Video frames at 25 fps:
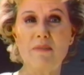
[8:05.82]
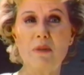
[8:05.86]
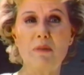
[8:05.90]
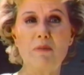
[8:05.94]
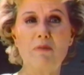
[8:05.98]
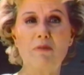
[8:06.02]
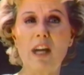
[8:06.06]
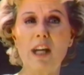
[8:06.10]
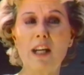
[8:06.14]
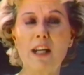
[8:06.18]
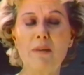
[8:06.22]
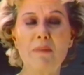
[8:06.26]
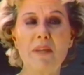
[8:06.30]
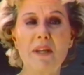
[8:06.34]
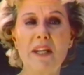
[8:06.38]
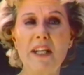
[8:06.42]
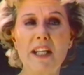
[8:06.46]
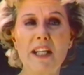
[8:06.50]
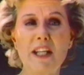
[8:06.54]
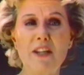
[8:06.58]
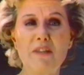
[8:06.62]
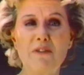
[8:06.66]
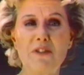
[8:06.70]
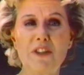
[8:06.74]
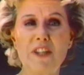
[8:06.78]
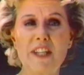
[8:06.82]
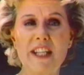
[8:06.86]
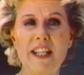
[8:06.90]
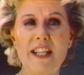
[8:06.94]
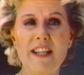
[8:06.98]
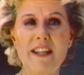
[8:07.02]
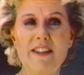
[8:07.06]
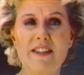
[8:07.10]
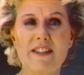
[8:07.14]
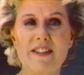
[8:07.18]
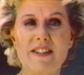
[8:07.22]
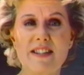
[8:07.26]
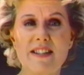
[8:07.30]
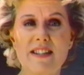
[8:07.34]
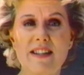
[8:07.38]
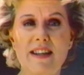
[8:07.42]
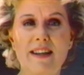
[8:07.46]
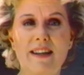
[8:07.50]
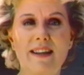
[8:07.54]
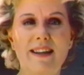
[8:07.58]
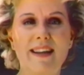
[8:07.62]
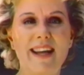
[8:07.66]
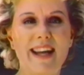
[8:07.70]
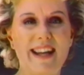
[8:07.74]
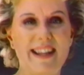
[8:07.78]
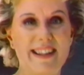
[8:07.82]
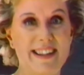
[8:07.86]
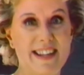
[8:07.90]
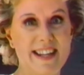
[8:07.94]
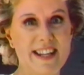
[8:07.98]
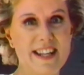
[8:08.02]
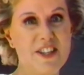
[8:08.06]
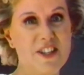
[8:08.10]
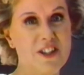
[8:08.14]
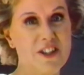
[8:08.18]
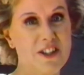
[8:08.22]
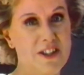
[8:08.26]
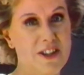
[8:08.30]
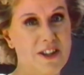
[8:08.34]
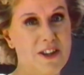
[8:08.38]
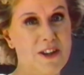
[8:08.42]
have been recommending it for years, and they should